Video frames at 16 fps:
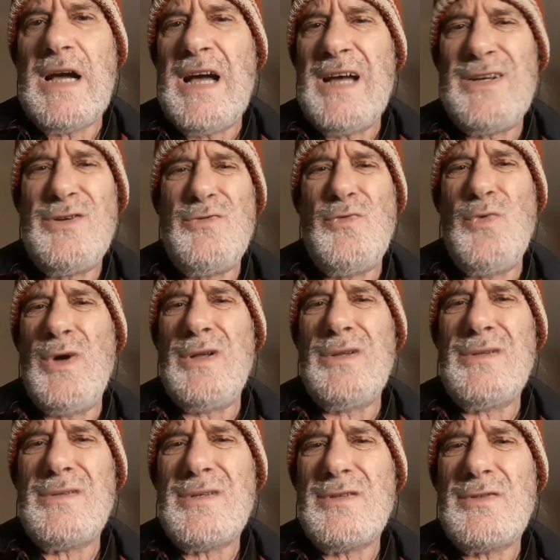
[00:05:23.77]
I don't
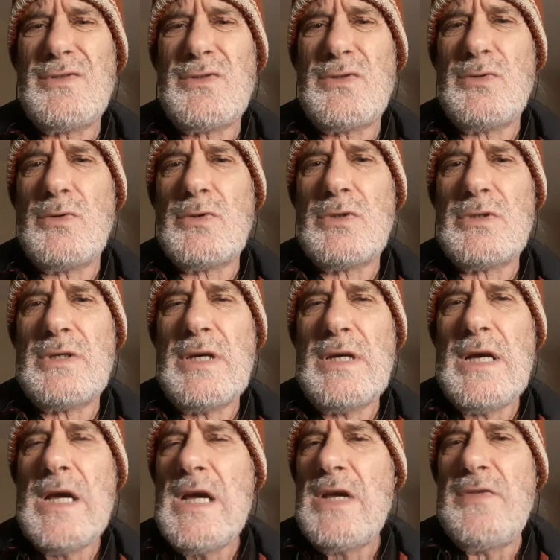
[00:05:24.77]
want those thoughts.
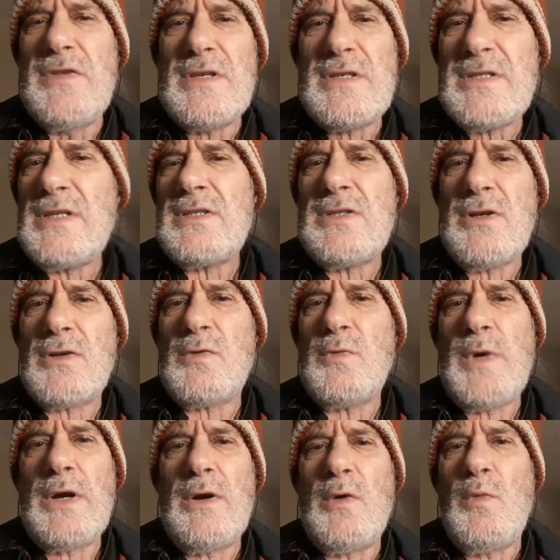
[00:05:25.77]
This is not
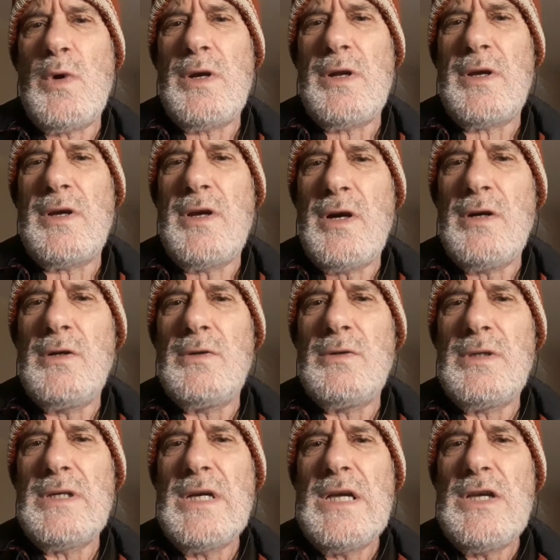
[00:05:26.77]
where I want to
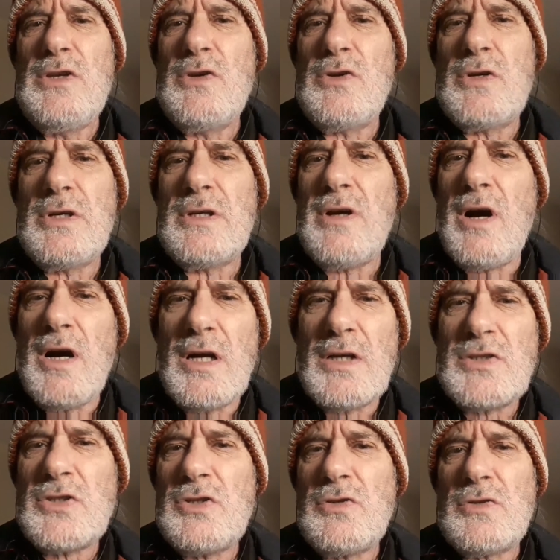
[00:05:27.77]
go. You can
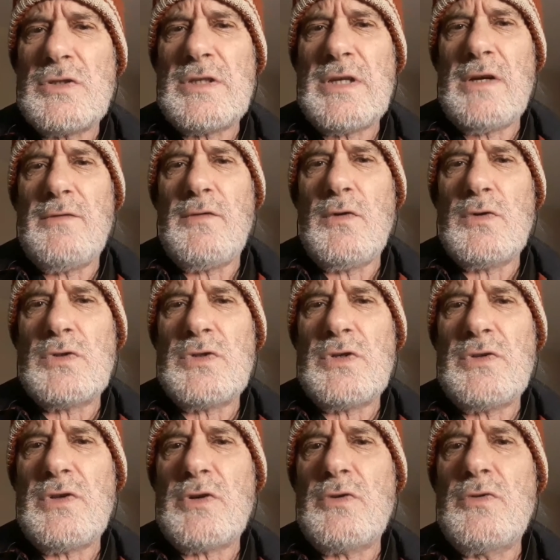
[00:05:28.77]
ask yourself
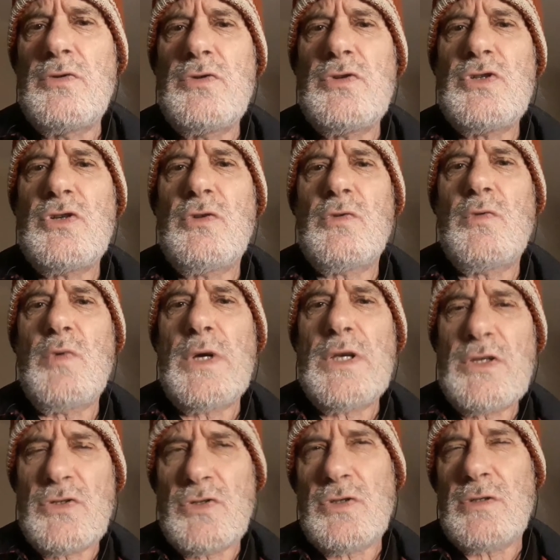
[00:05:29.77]
also the crucial
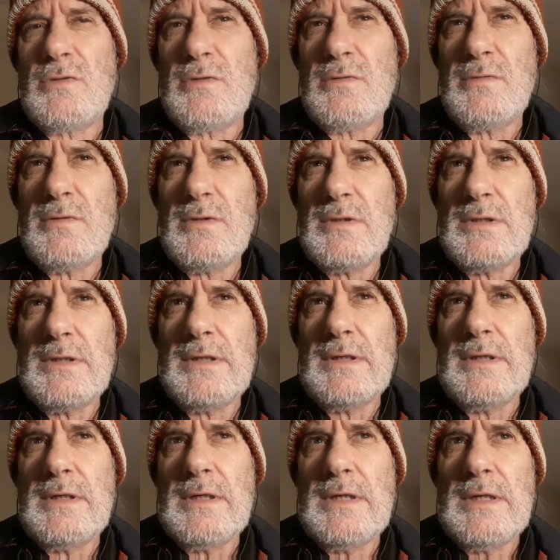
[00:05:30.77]
question,
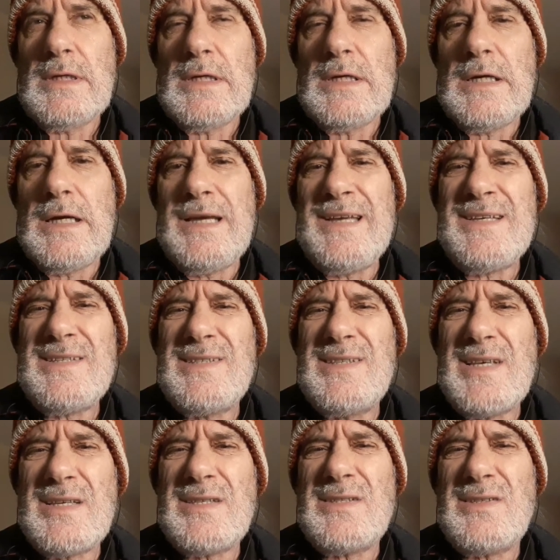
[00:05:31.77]
is
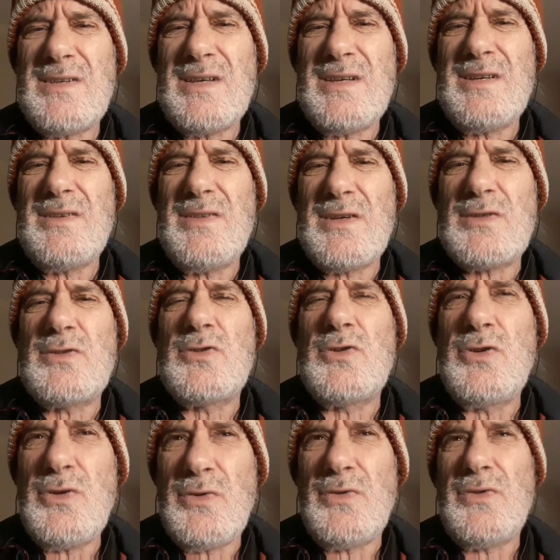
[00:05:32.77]
this the
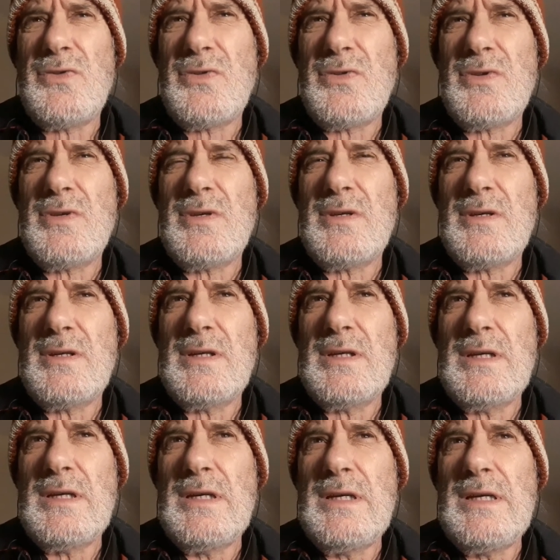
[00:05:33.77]
truth?
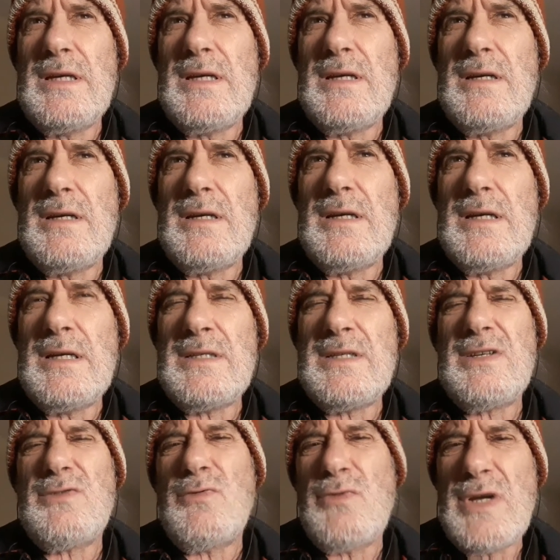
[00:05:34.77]
Is
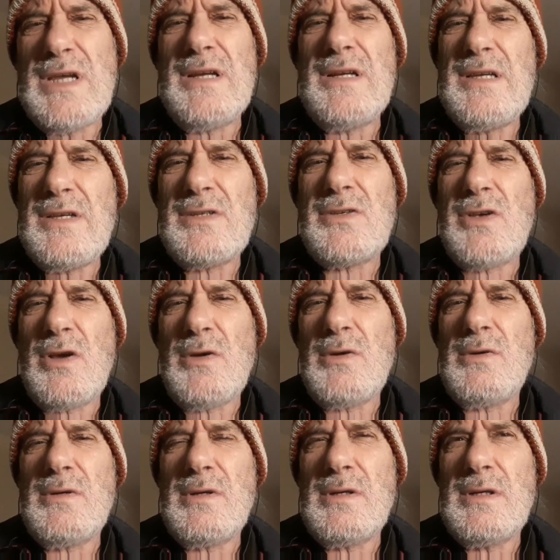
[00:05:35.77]
it really so?